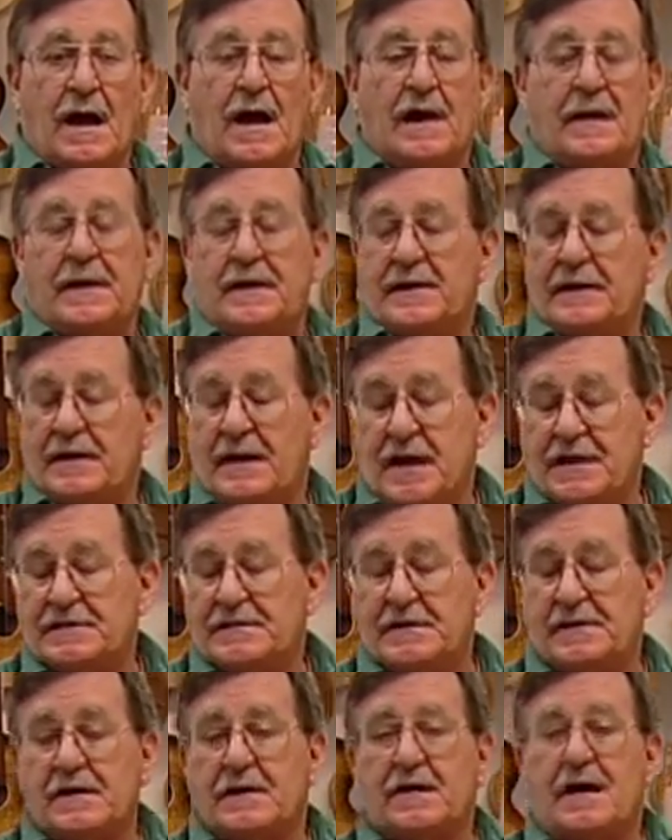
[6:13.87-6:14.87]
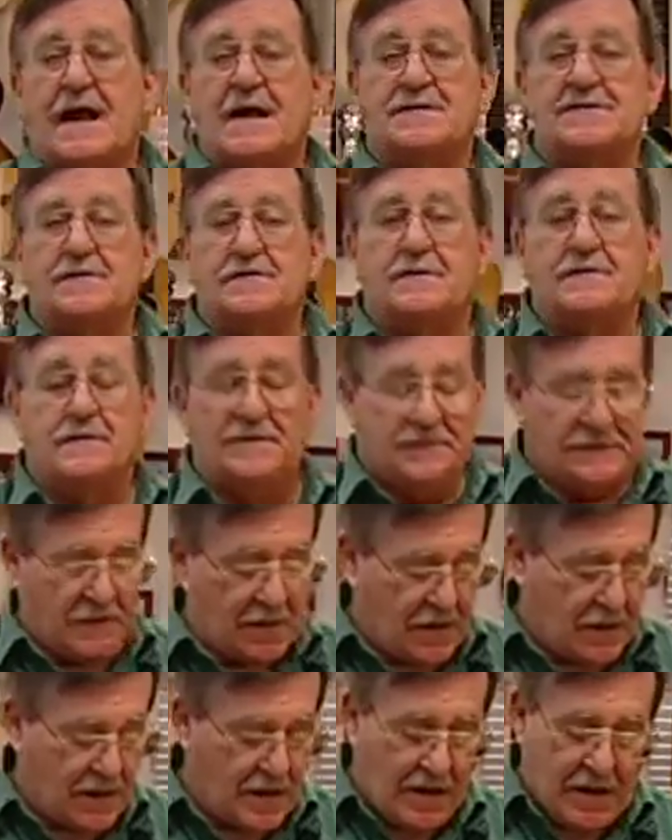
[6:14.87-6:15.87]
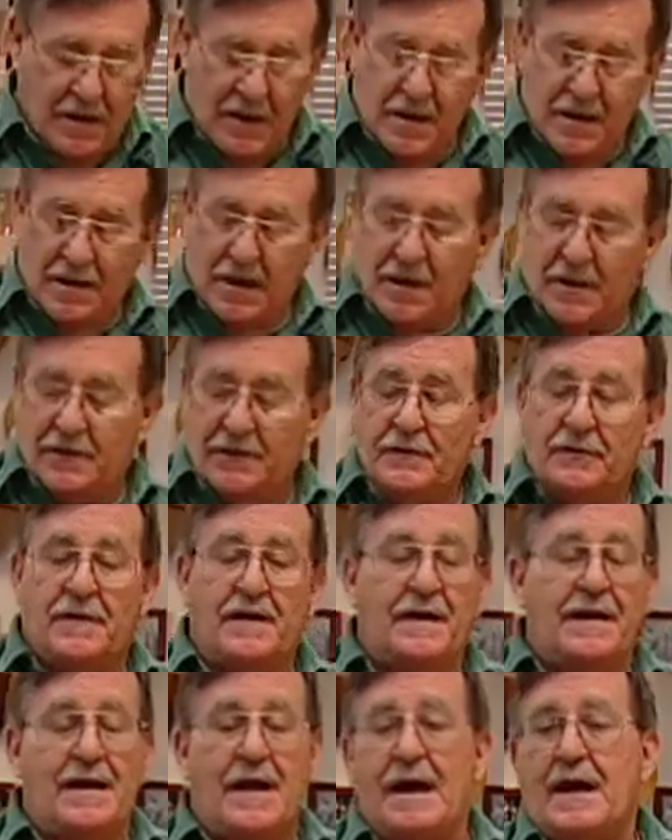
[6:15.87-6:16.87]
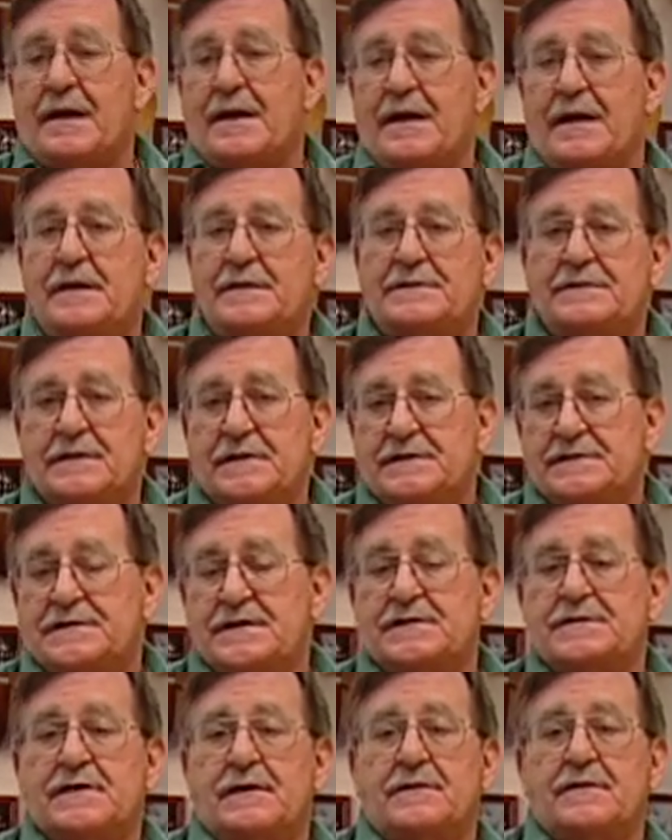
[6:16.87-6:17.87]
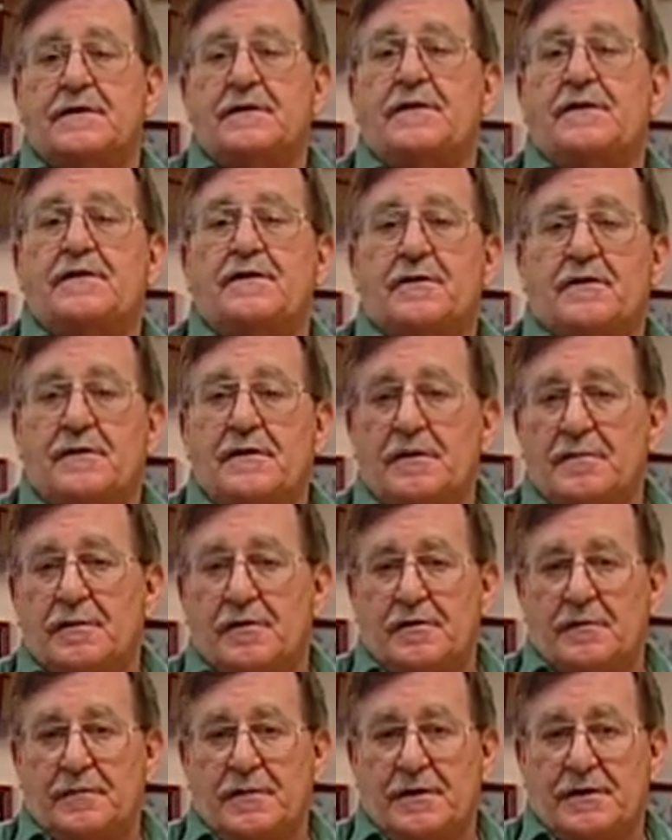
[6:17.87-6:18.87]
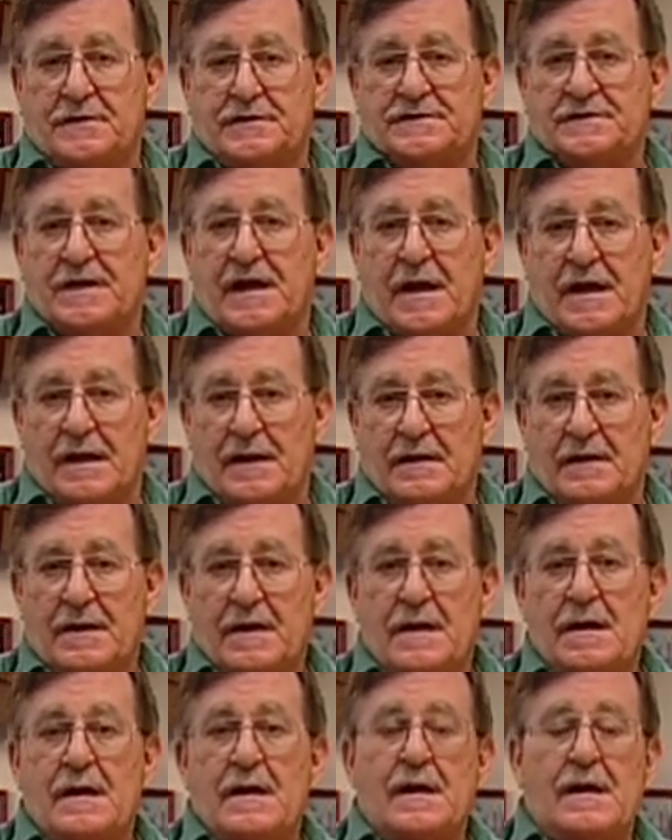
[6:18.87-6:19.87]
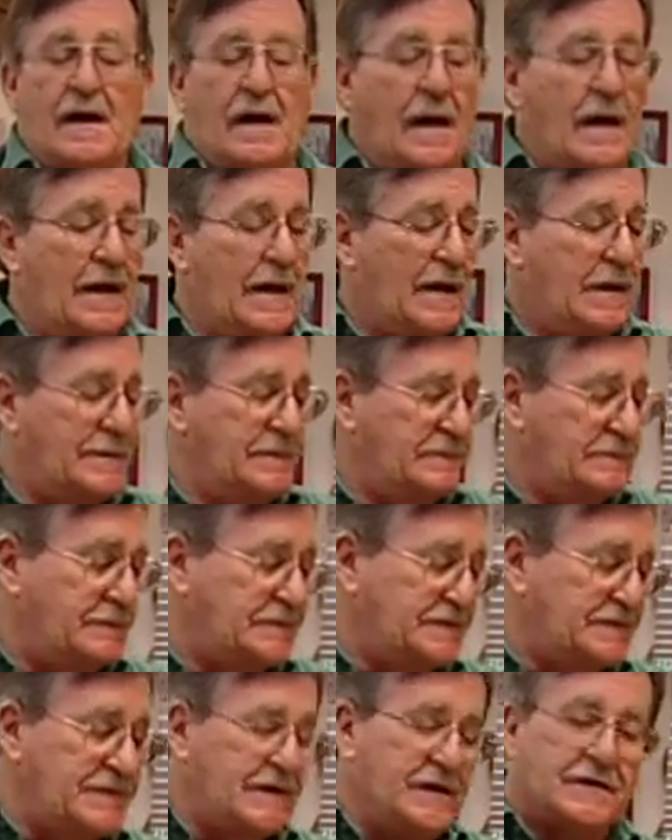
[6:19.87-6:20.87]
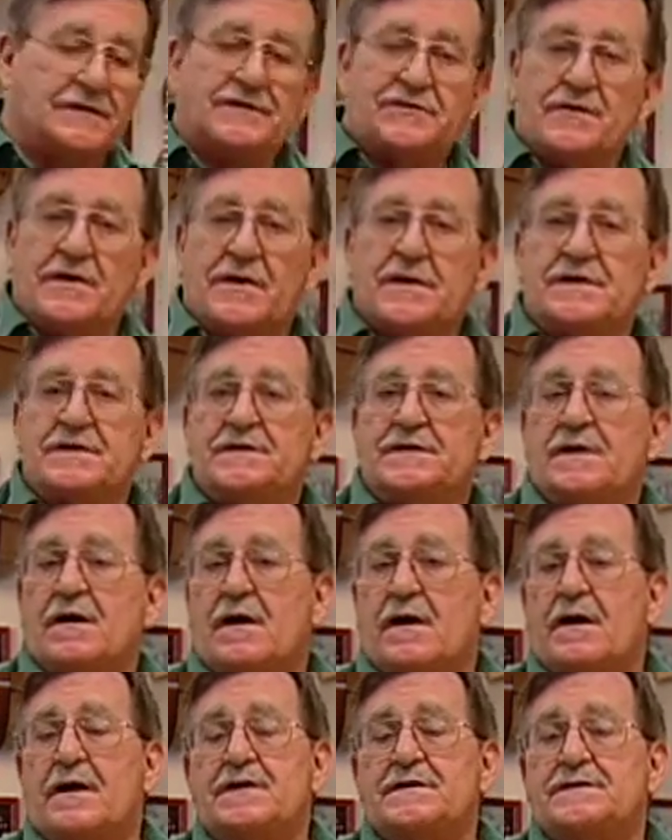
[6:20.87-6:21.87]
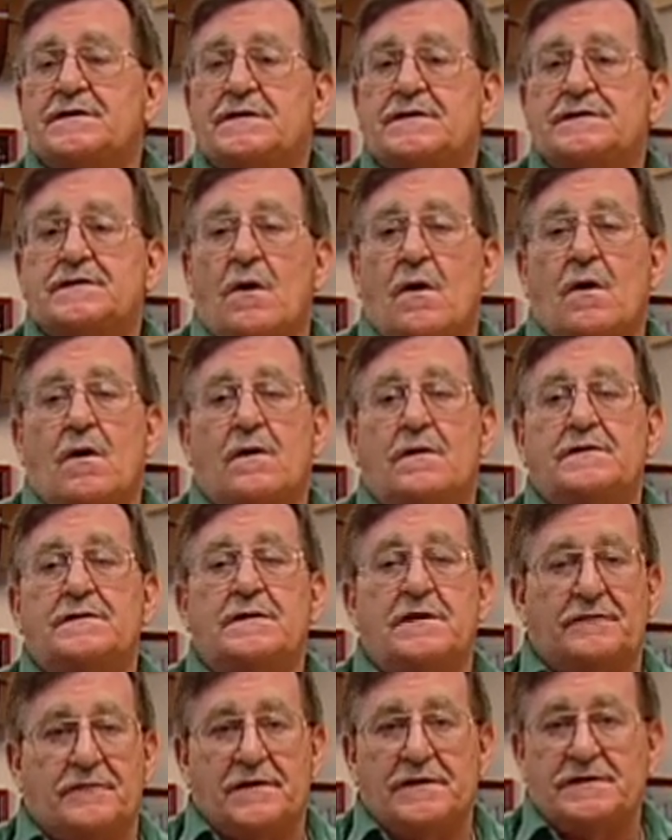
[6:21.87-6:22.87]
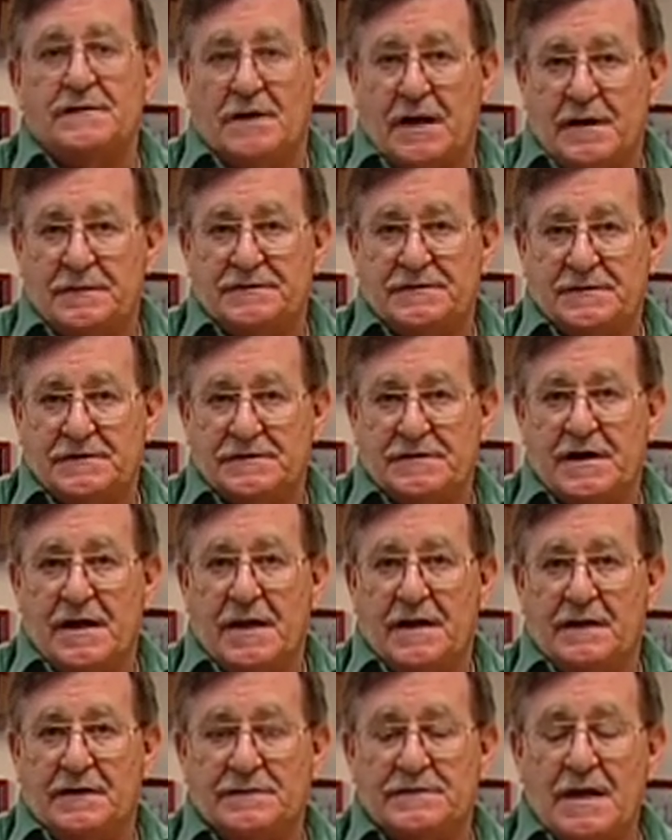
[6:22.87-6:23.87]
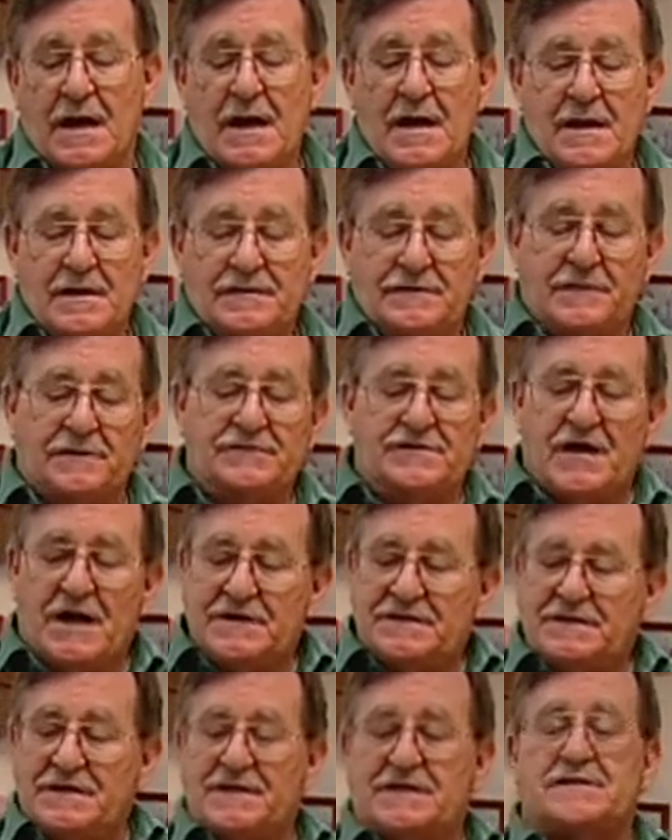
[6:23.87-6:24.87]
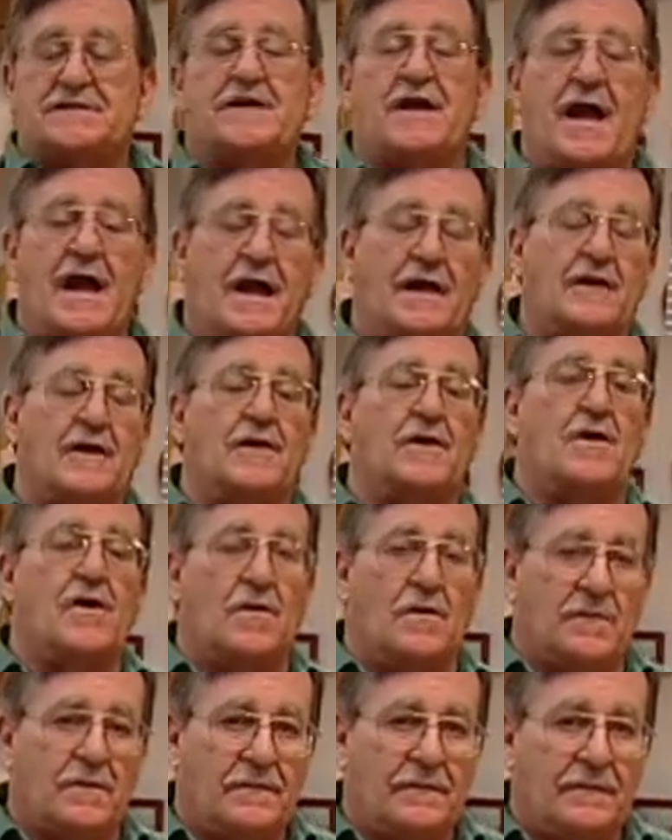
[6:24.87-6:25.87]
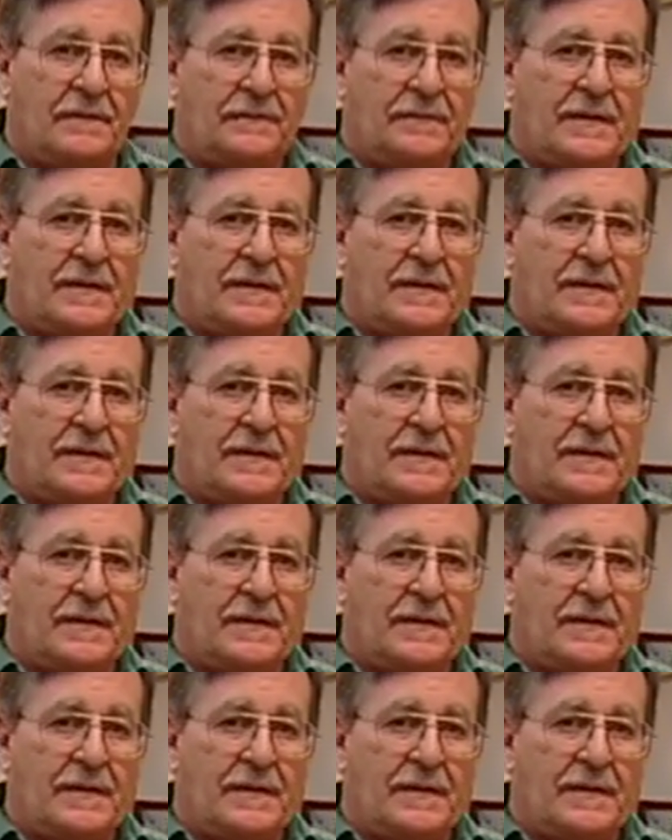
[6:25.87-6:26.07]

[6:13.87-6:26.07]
In the case of the classical guitar, you can get a 630 millimeter scale. On steel string guitars, there's all different types of scales. So just the scale alone